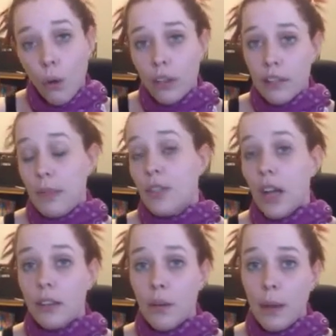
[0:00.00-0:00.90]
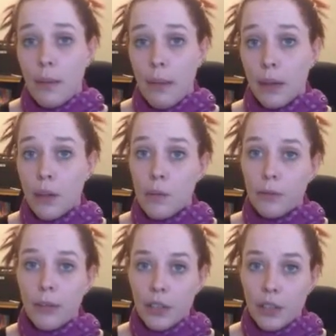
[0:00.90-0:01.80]
or they've been checked out by a medical
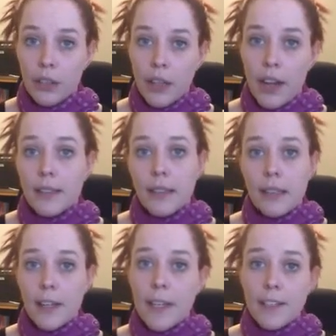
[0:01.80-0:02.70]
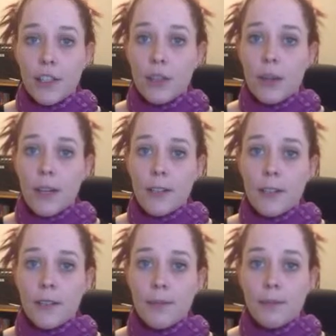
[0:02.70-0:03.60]
professional in the necessary
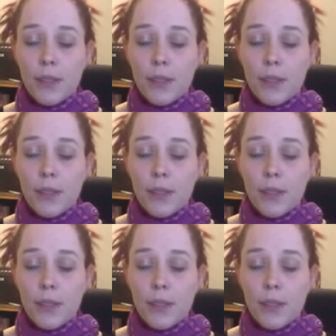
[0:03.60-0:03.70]
situations.